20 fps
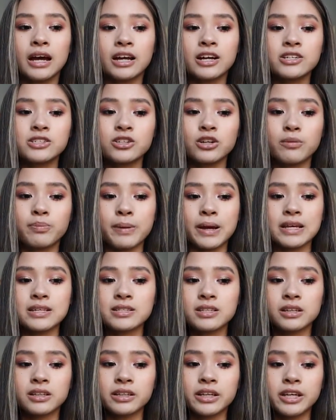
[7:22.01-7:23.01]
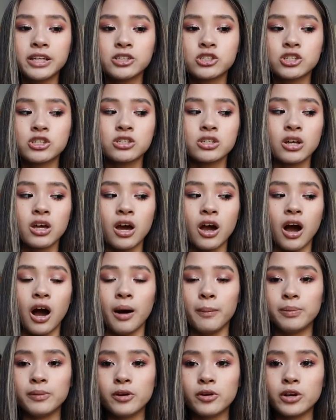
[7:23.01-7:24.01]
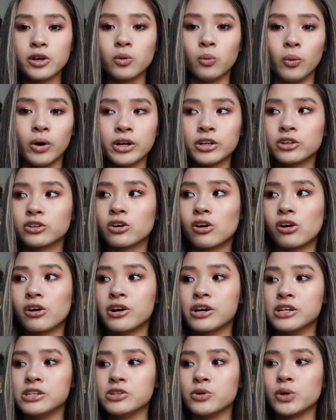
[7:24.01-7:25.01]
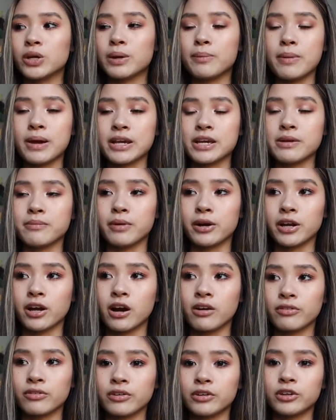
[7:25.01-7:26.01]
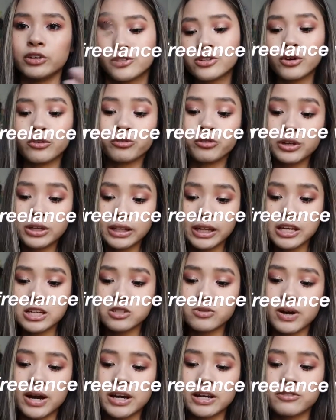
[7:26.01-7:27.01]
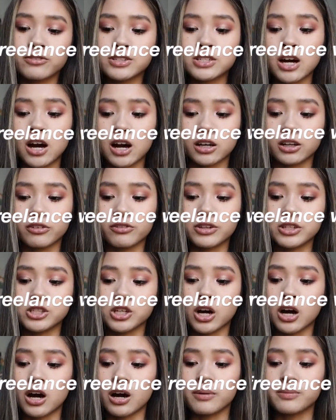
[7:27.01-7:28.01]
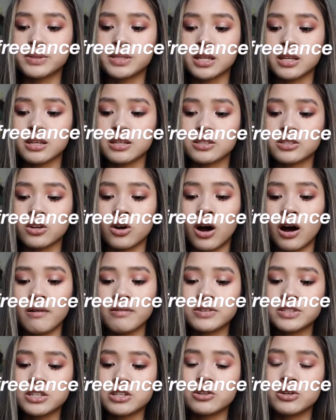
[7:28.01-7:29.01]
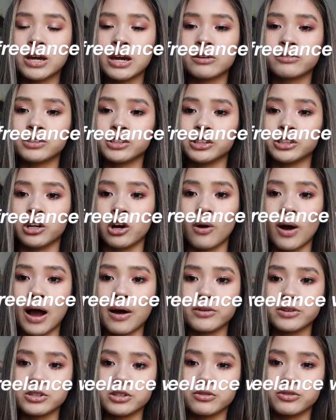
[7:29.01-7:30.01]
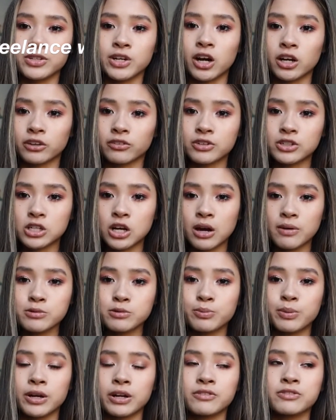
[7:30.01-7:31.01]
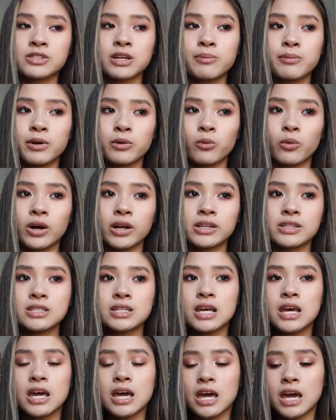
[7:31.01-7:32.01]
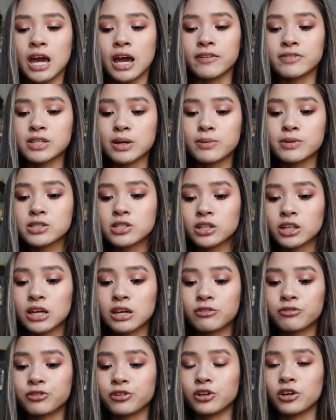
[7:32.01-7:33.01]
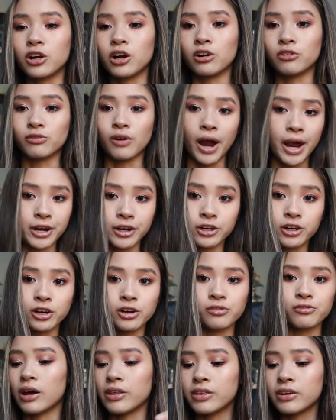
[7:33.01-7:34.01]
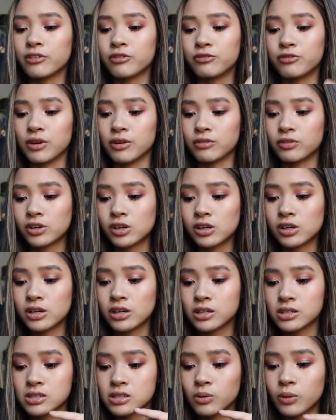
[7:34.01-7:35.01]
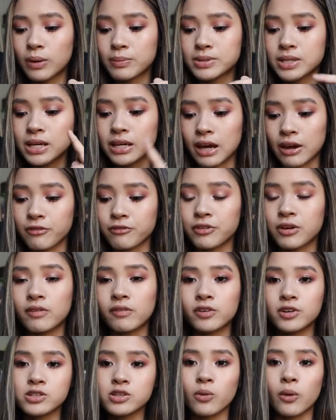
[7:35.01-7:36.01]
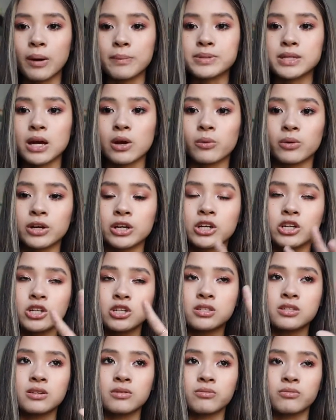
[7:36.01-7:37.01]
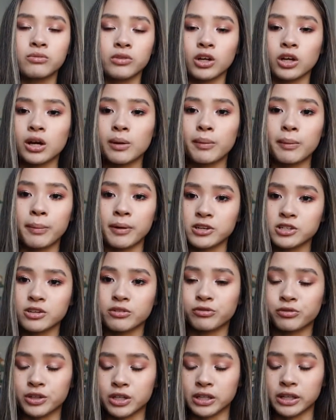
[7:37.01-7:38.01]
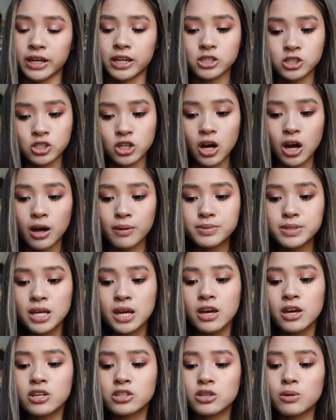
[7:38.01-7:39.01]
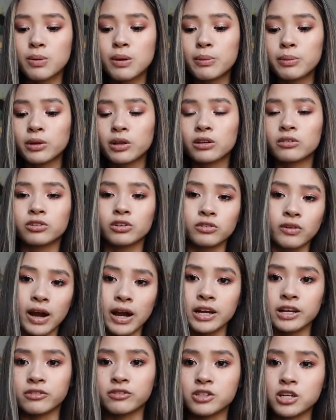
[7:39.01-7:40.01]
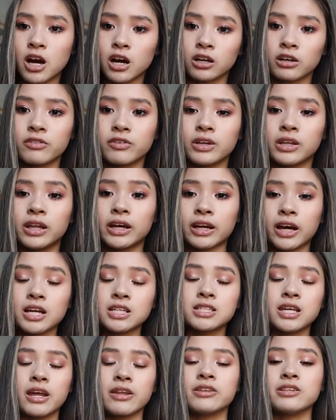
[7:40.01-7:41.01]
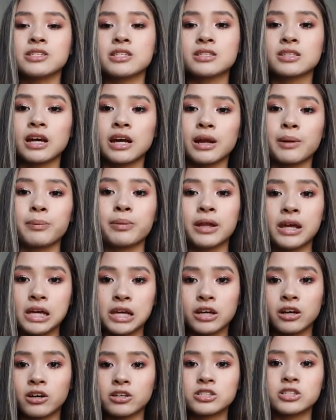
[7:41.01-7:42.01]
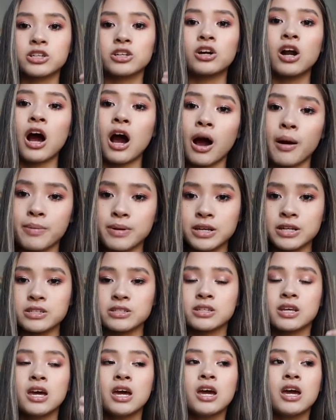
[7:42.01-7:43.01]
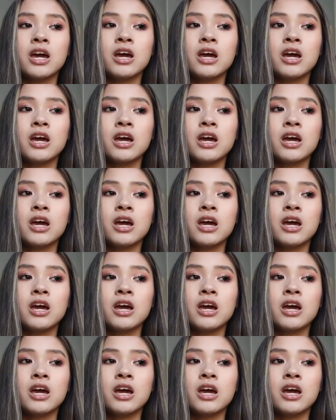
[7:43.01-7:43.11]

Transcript: because you're basically just uploading what you're already doing and making money off it. You're so freelance writing photography jobs. So obviously you can't really go out and do photography jobs, but if someone wants, if someone's looking for a writer, I think Fiverr is the website. Yeah, Fiverr is a website where you can just look up a bunch of freelance jobs. So people look for writing, photography. Like I said, this is kind of playing onto your hobbies,